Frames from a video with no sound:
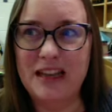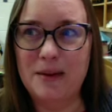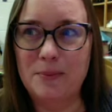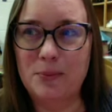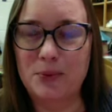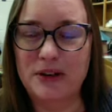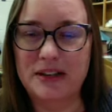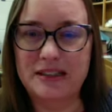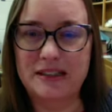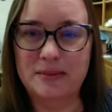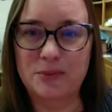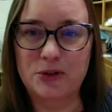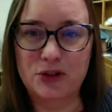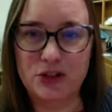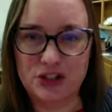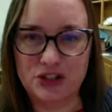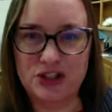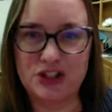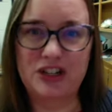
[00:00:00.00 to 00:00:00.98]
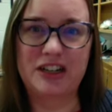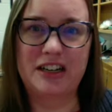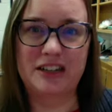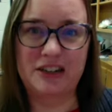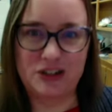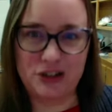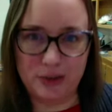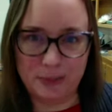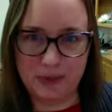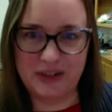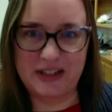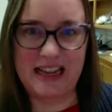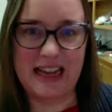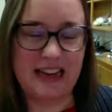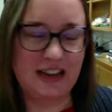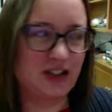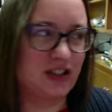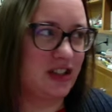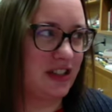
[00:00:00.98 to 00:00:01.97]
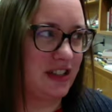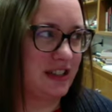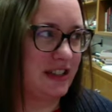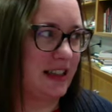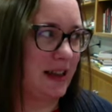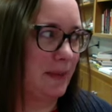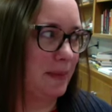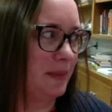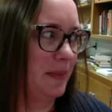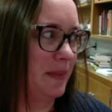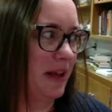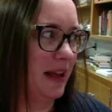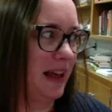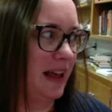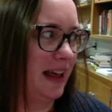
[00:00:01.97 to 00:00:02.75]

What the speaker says: bring some Christian interpretation to some,